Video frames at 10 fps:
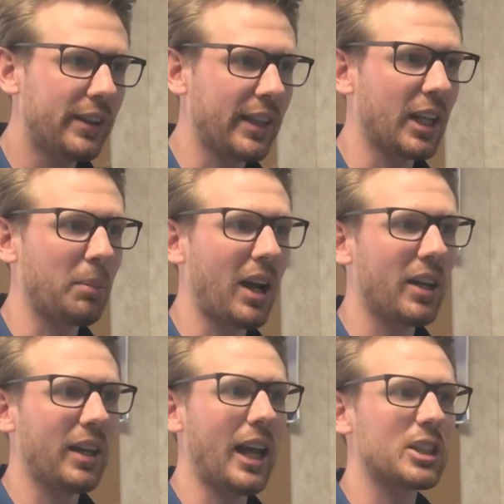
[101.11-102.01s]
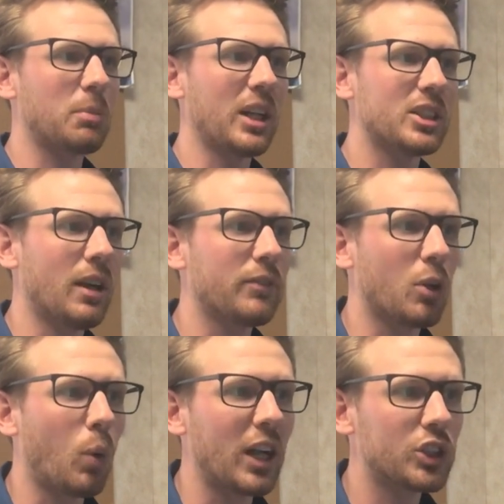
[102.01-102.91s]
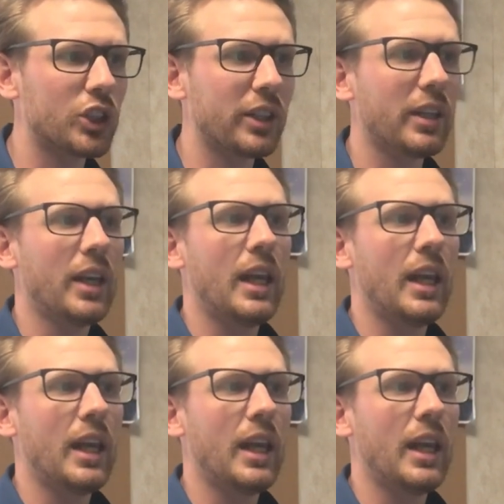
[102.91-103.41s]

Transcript: think about it and ask myself the question,